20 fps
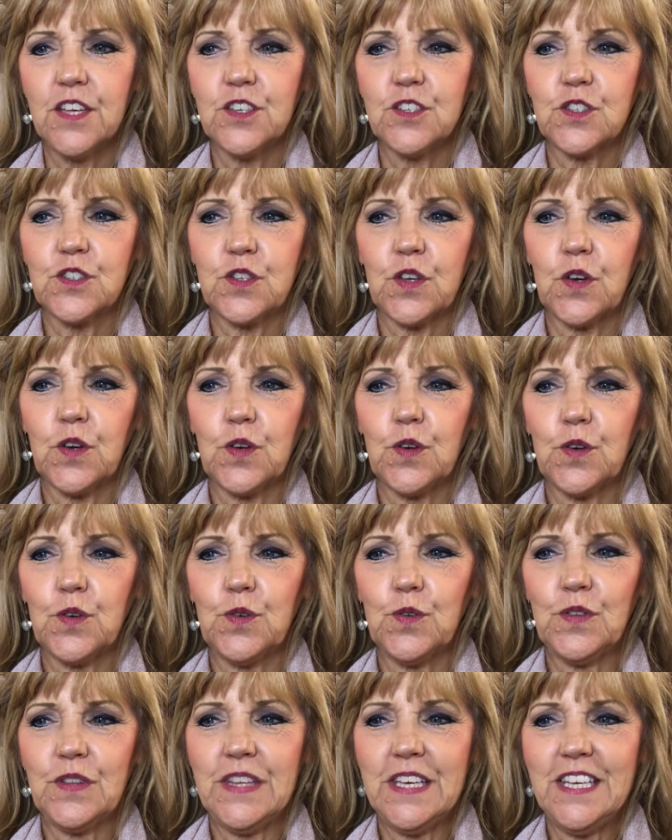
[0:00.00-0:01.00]

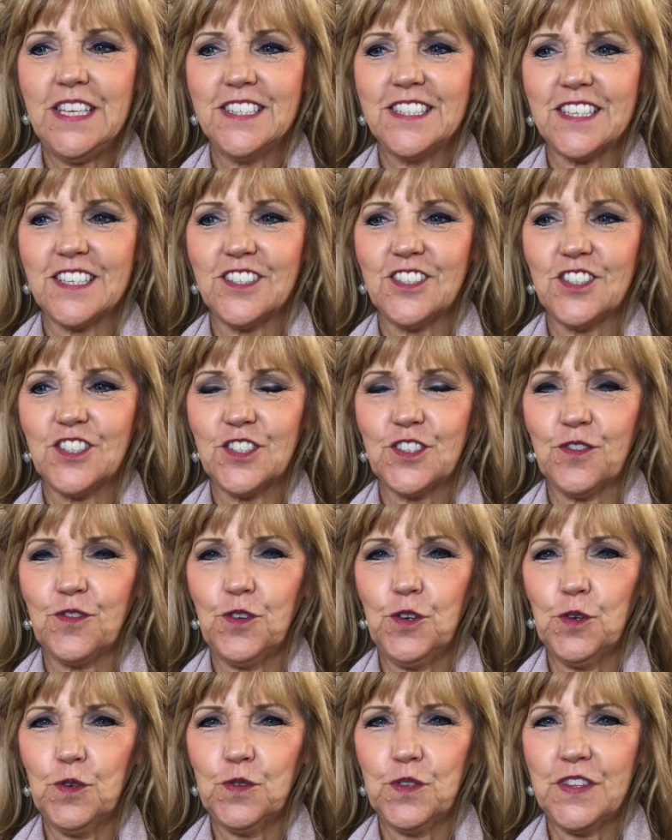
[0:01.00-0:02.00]
So these are just a
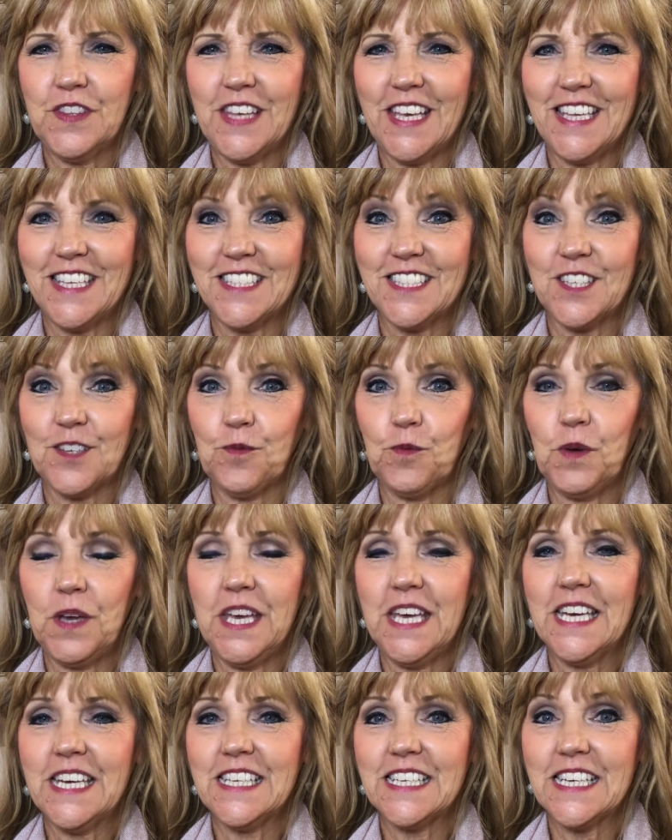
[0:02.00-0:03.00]
few of the things that
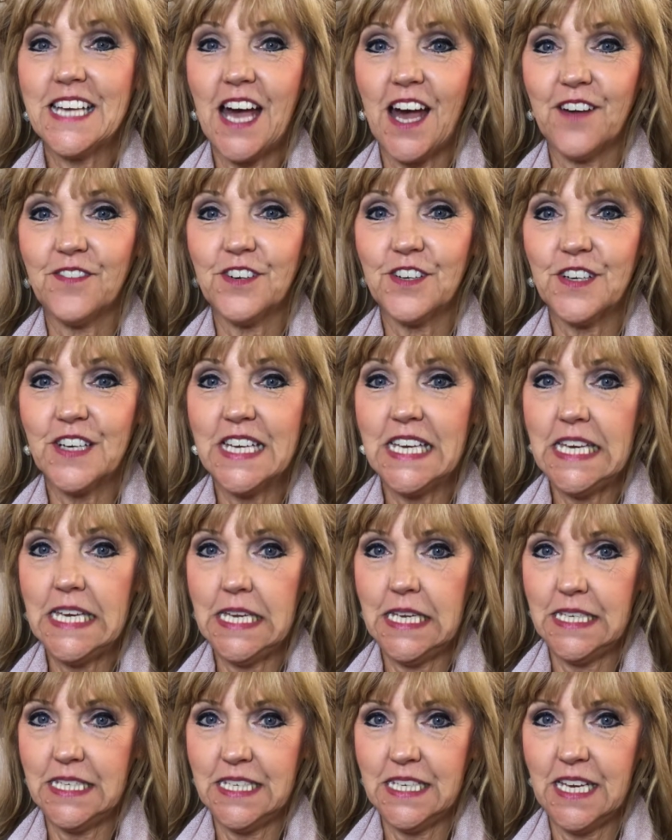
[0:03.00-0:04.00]
we can cover
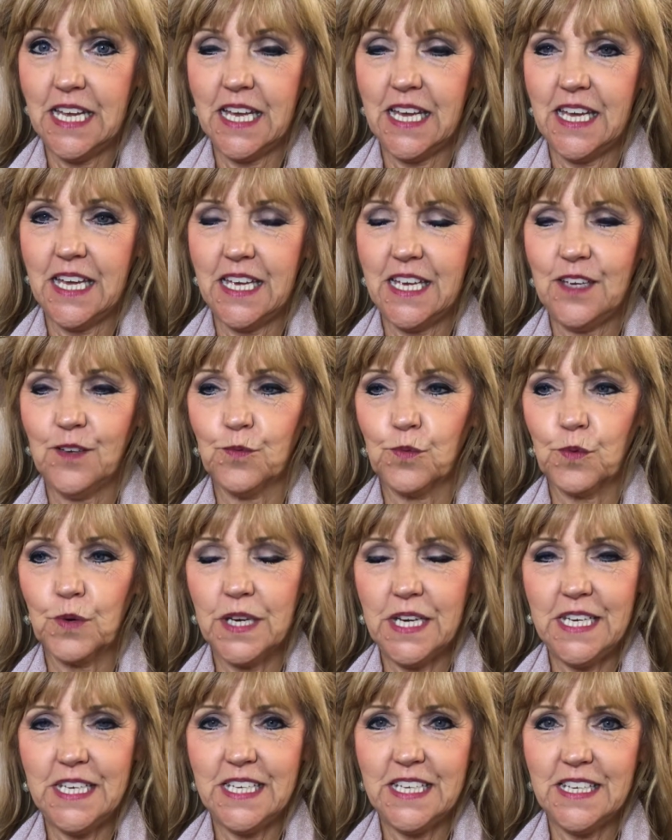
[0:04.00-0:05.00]
in a
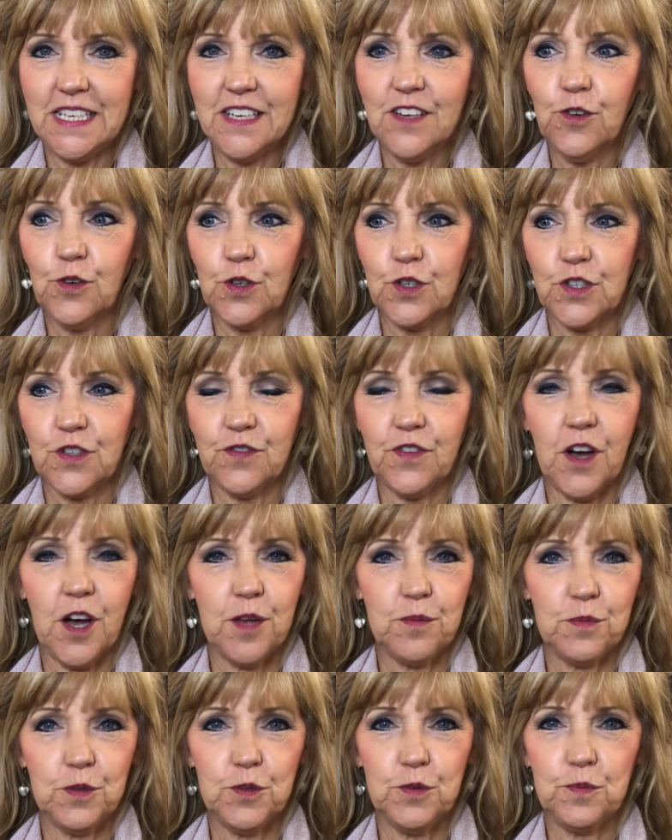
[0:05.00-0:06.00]
reading or a
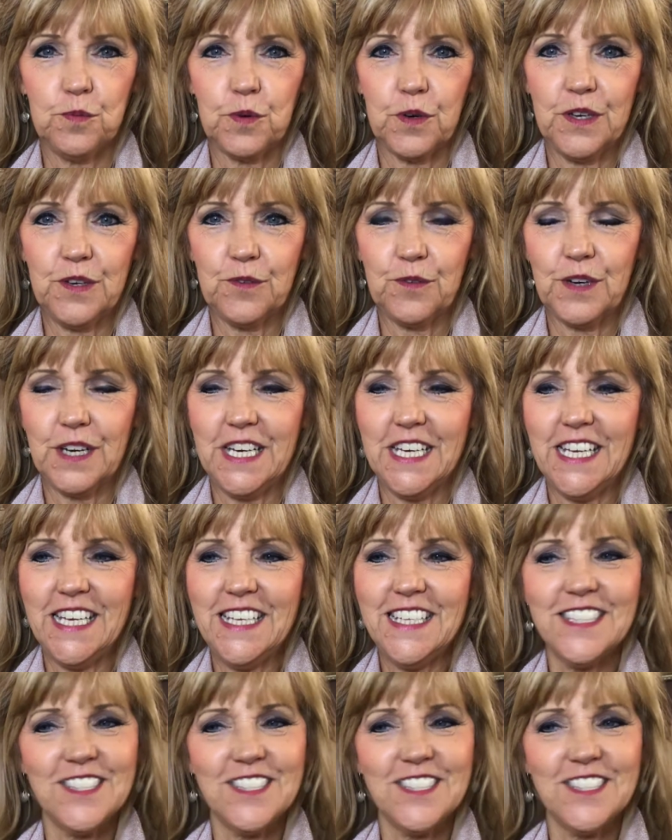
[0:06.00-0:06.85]
Divine Blueprint reading.